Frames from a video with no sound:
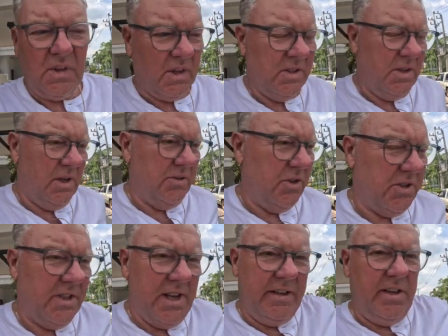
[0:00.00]
So I
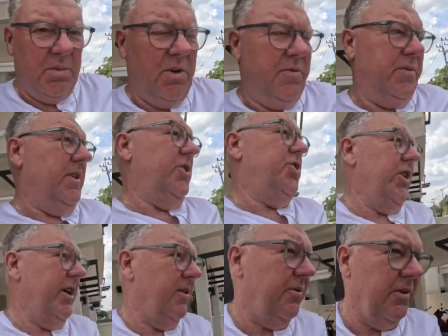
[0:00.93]
just signed him off with a
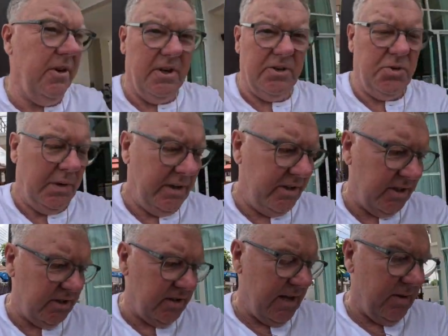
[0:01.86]
check for
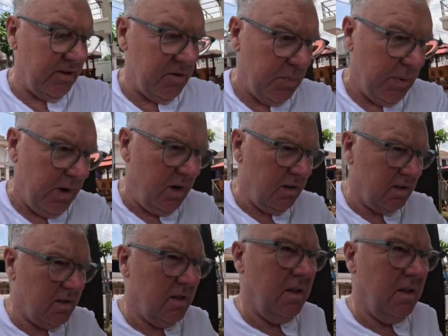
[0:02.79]
26,000 baht.